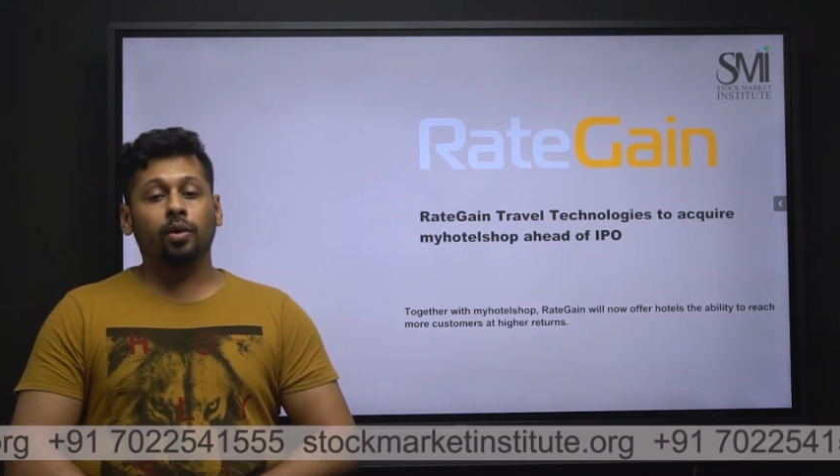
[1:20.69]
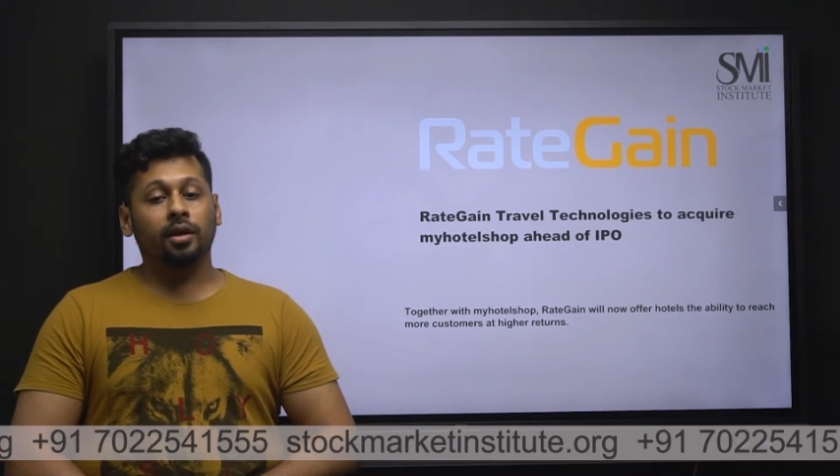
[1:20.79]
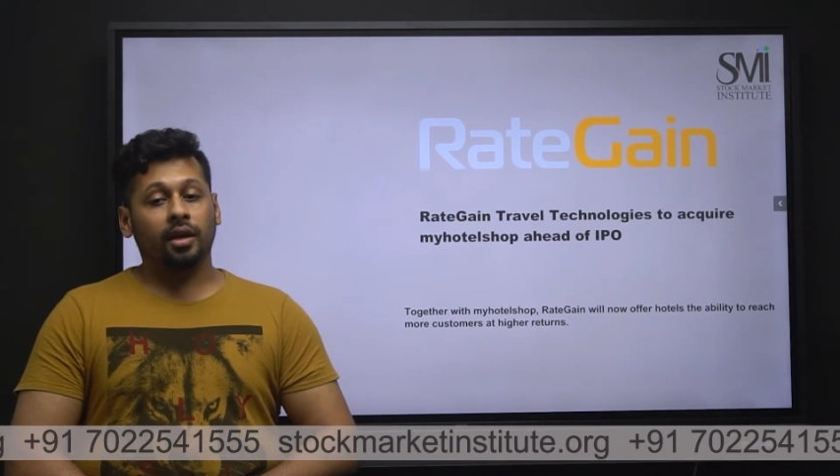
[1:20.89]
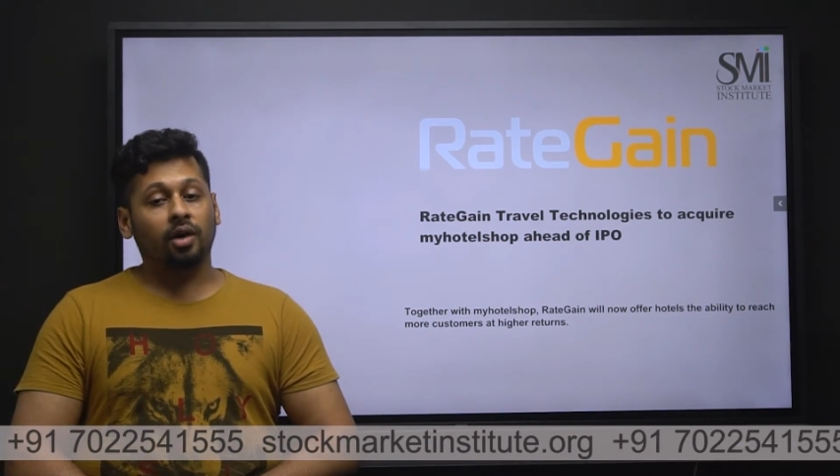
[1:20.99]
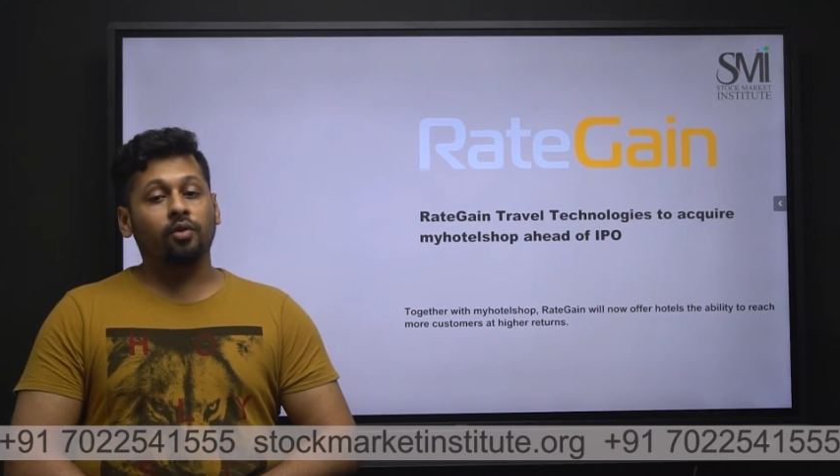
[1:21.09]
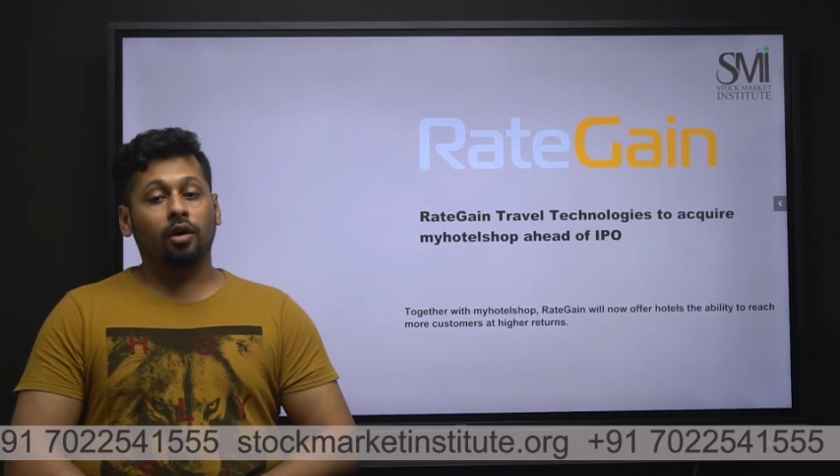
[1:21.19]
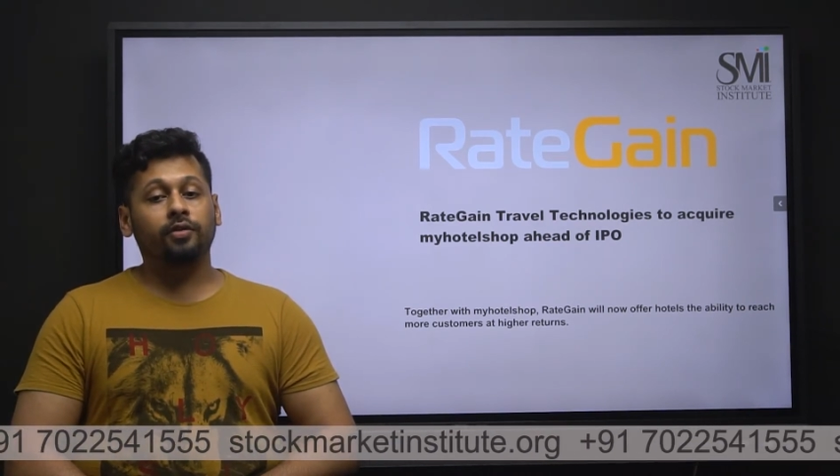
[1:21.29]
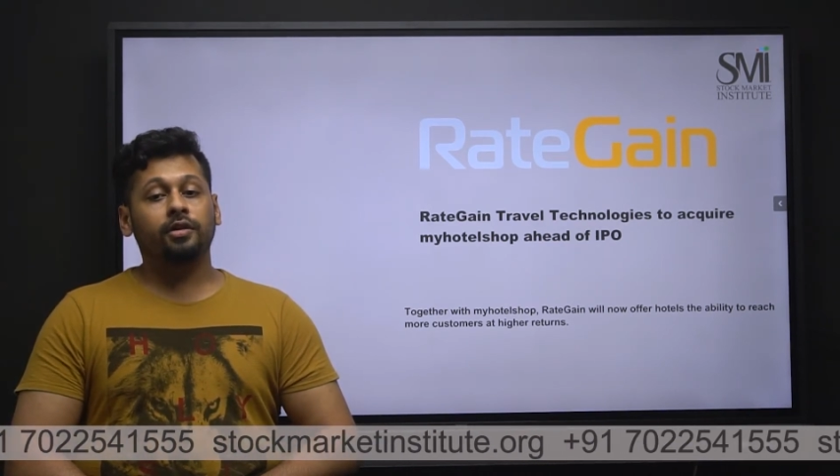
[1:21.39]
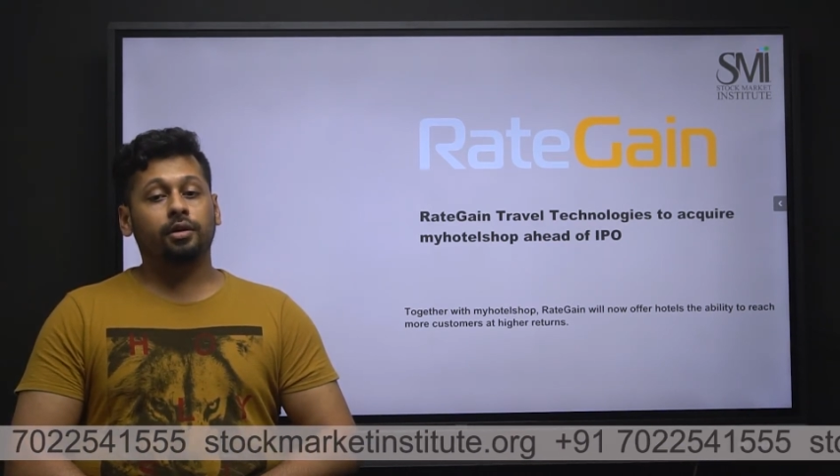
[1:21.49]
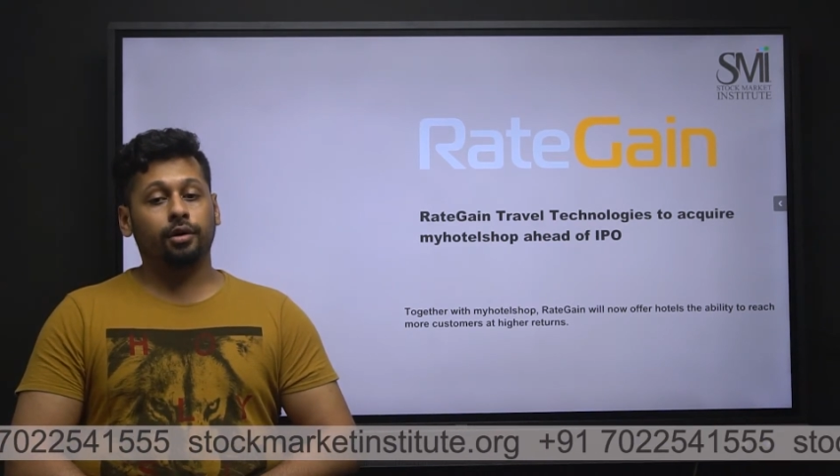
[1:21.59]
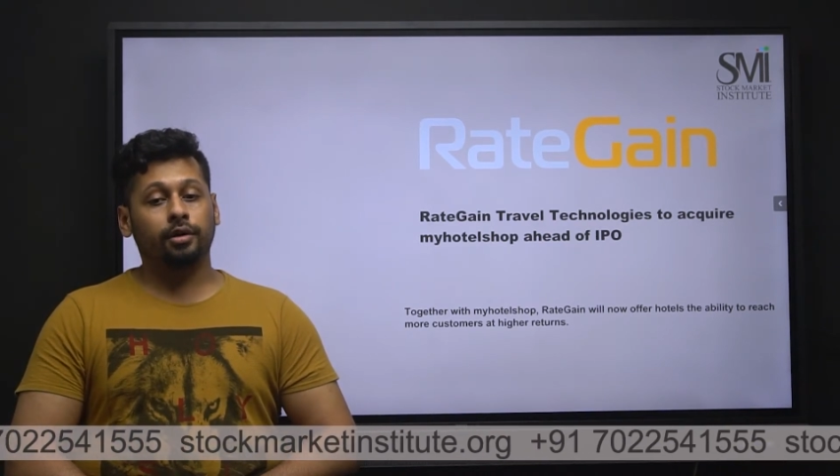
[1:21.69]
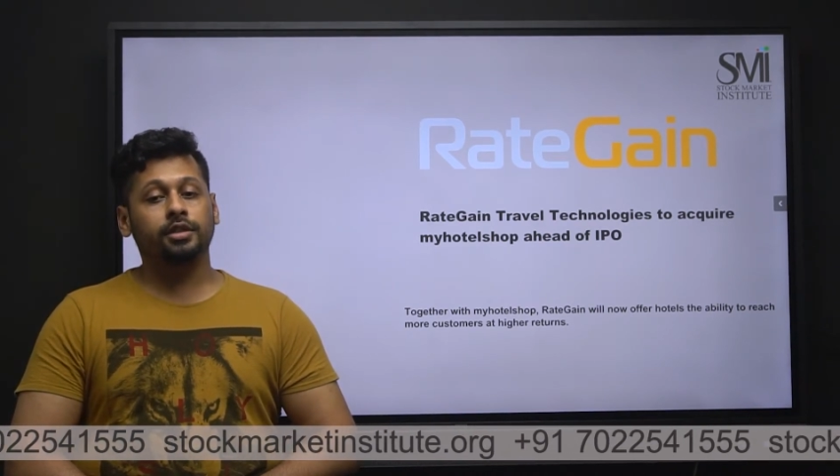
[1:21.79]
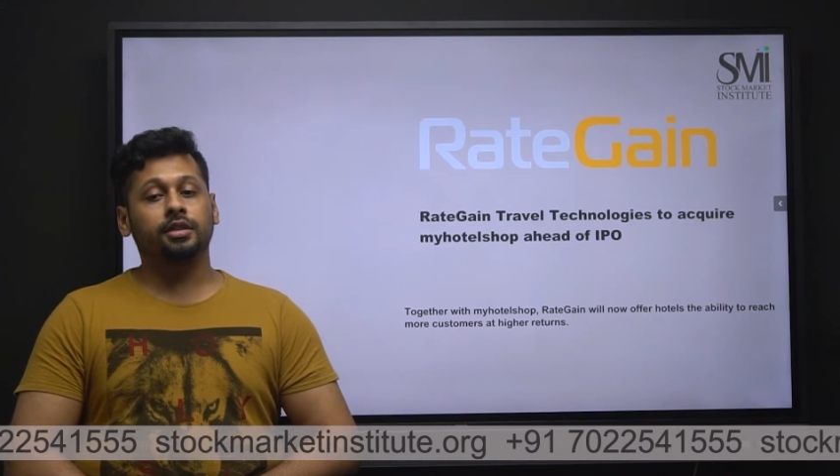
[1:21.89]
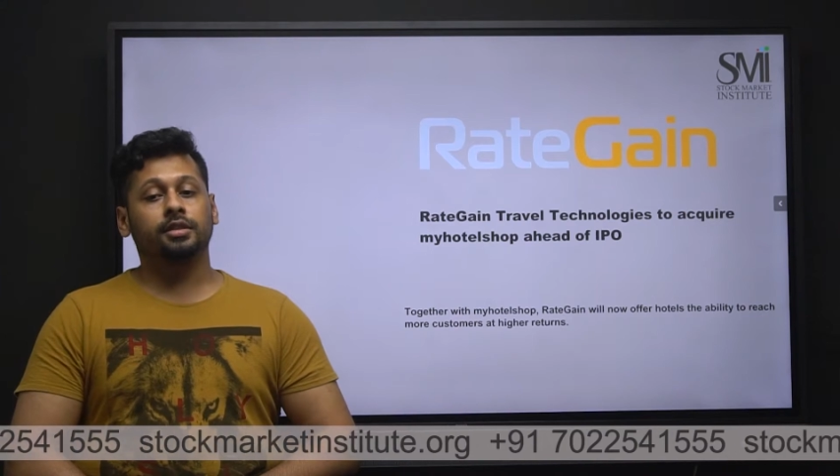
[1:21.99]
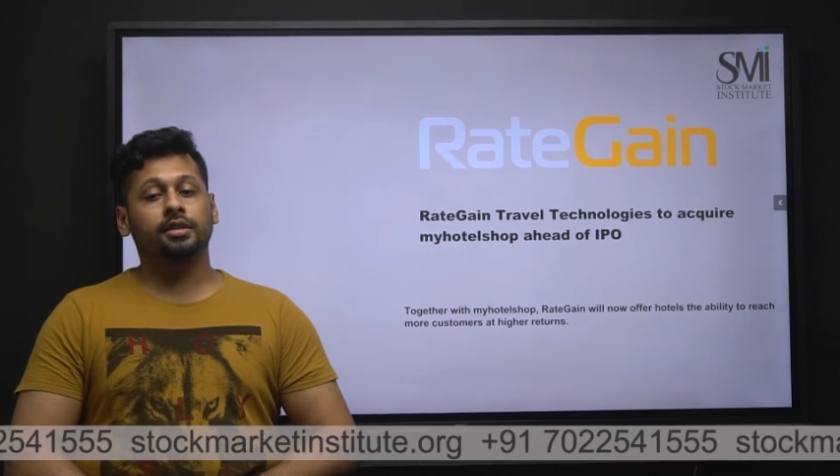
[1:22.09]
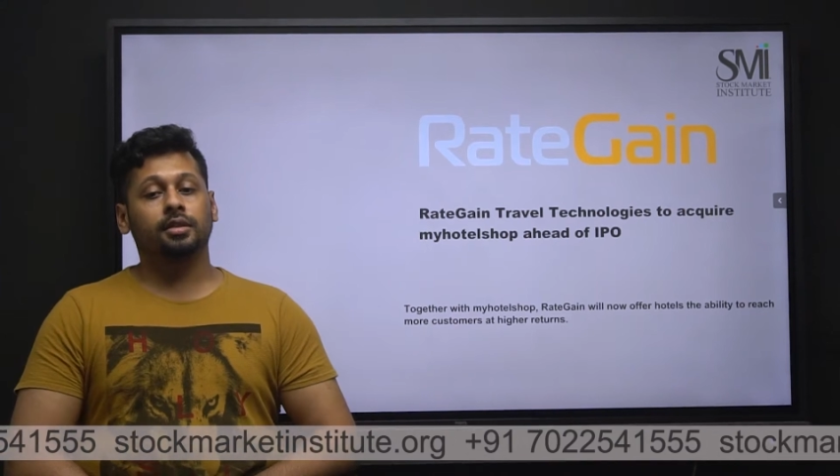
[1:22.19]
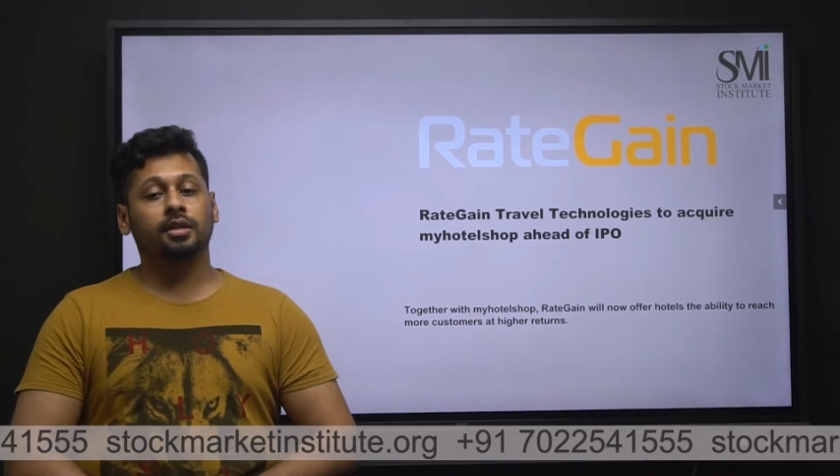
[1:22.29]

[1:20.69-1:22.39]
will now offer hotels